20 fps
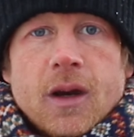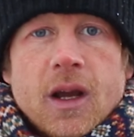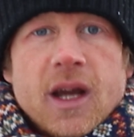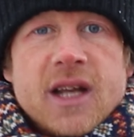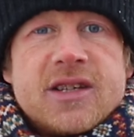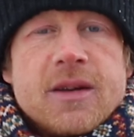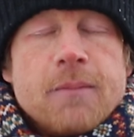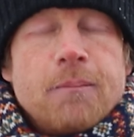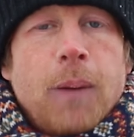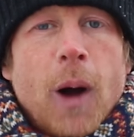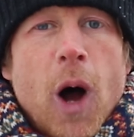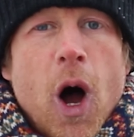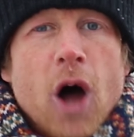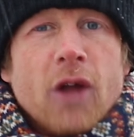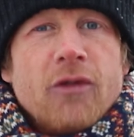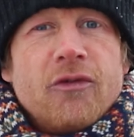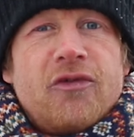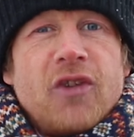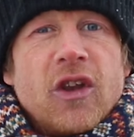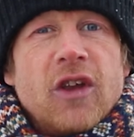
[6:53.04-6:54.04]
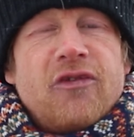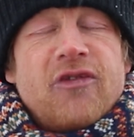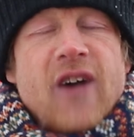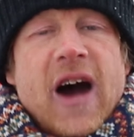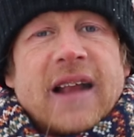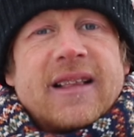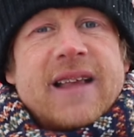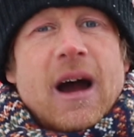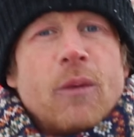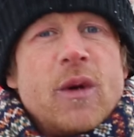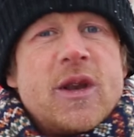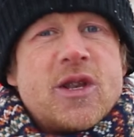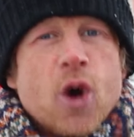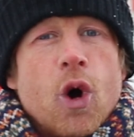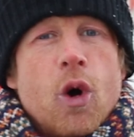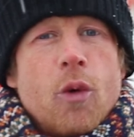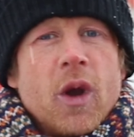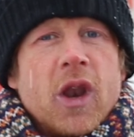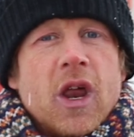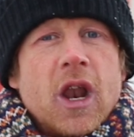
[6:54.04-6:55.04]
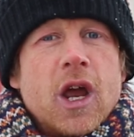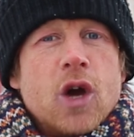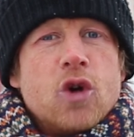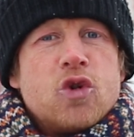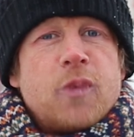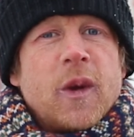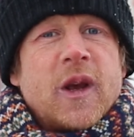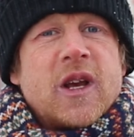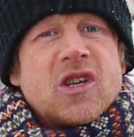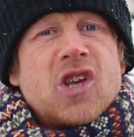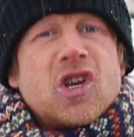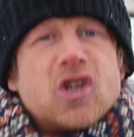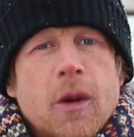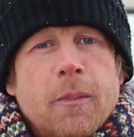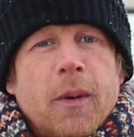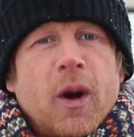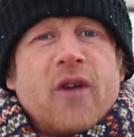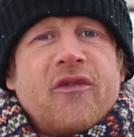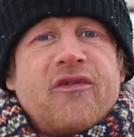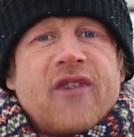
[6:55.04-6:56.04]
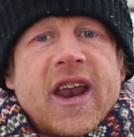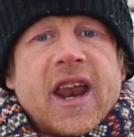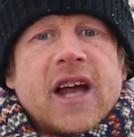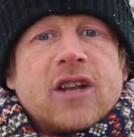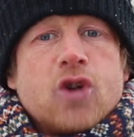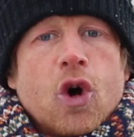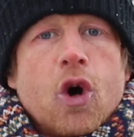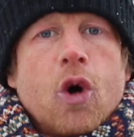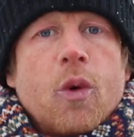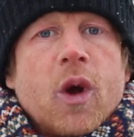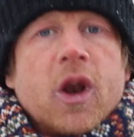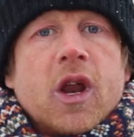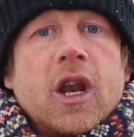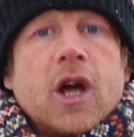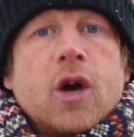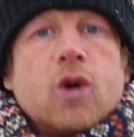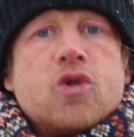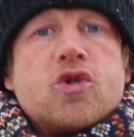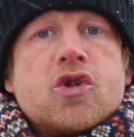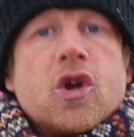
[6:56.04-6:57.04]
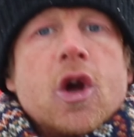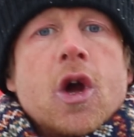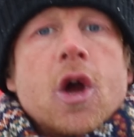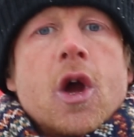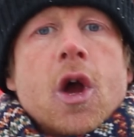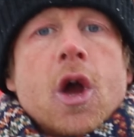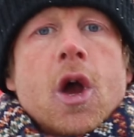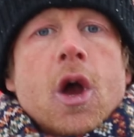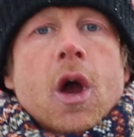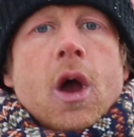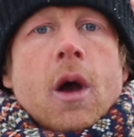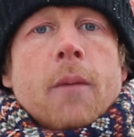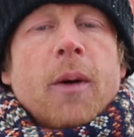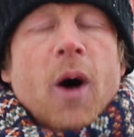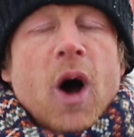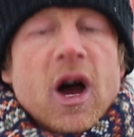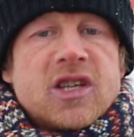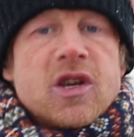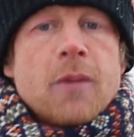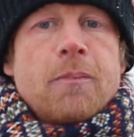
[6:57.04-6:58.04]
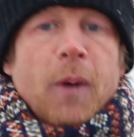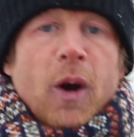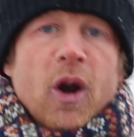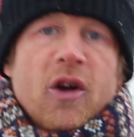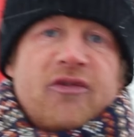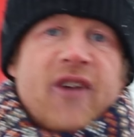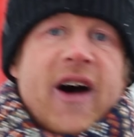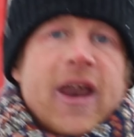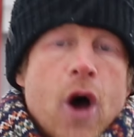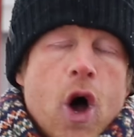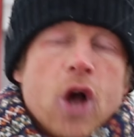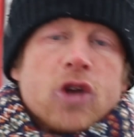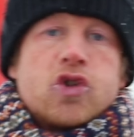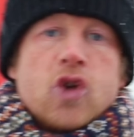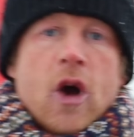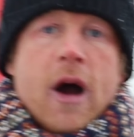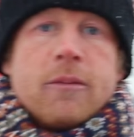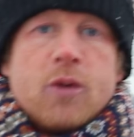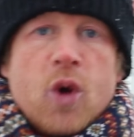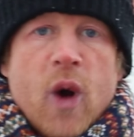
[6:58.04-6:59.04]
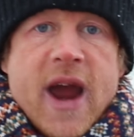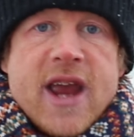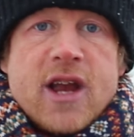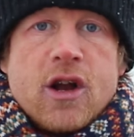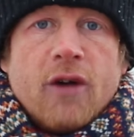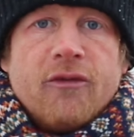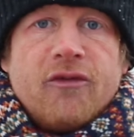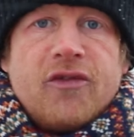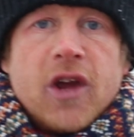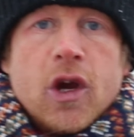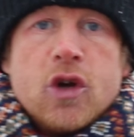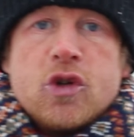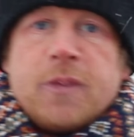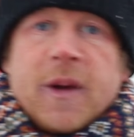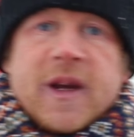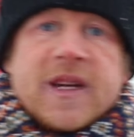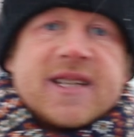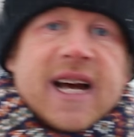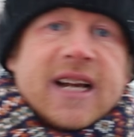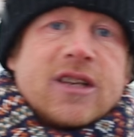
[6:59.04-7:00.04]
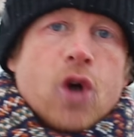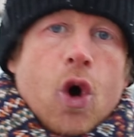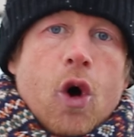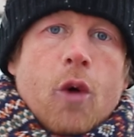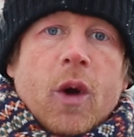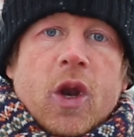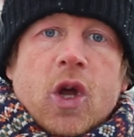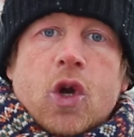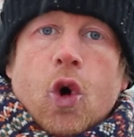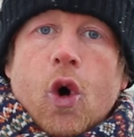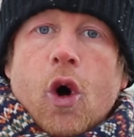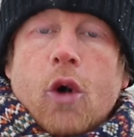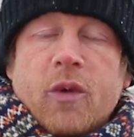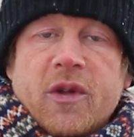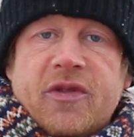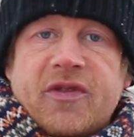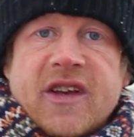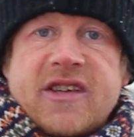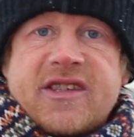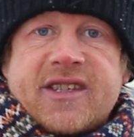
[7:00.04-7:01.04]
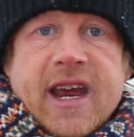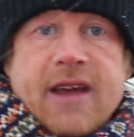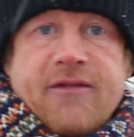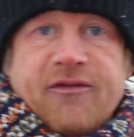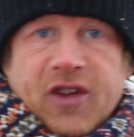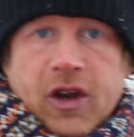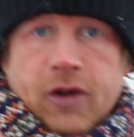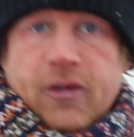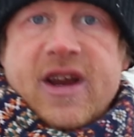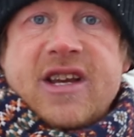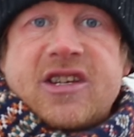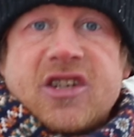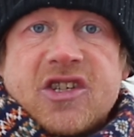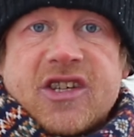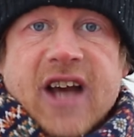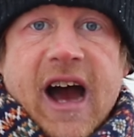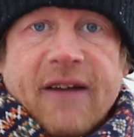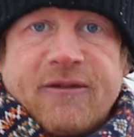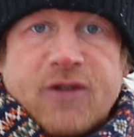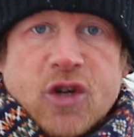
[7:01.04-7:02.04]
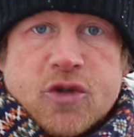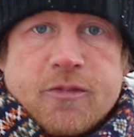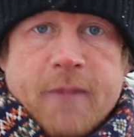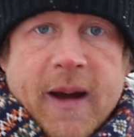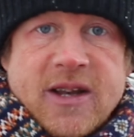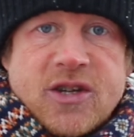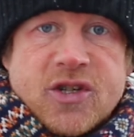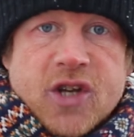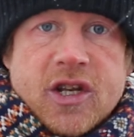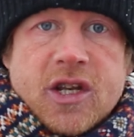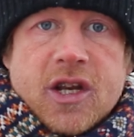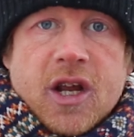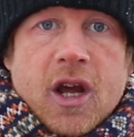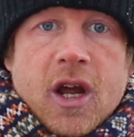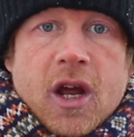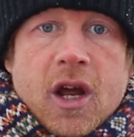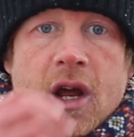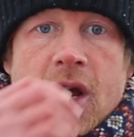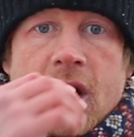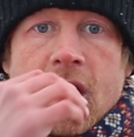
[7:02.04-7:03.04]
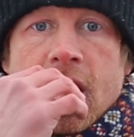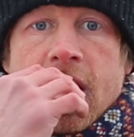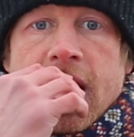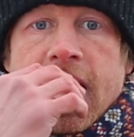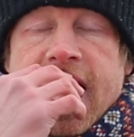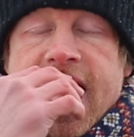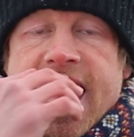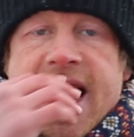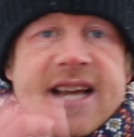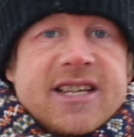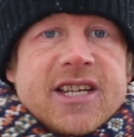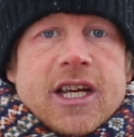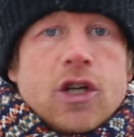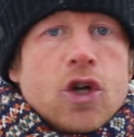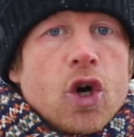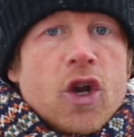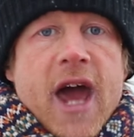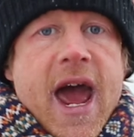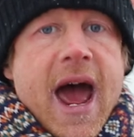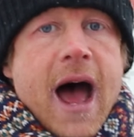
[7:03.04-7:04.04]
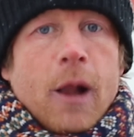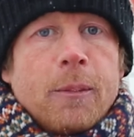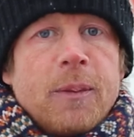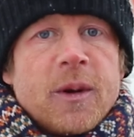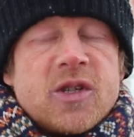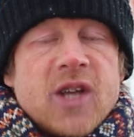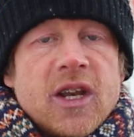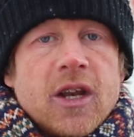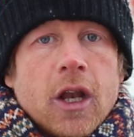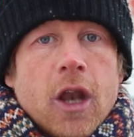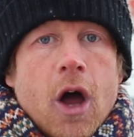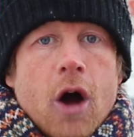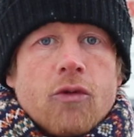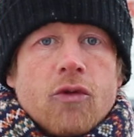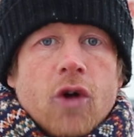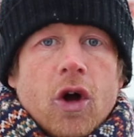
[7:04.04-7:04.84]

it's important for the fact that we don't want to lose because as a Boro fan I don't want to lose. But as a Boro fan also I'm quite confused because I don't want to go up with this team for the reasons that I've just mentioned. It isn't going to help us in the long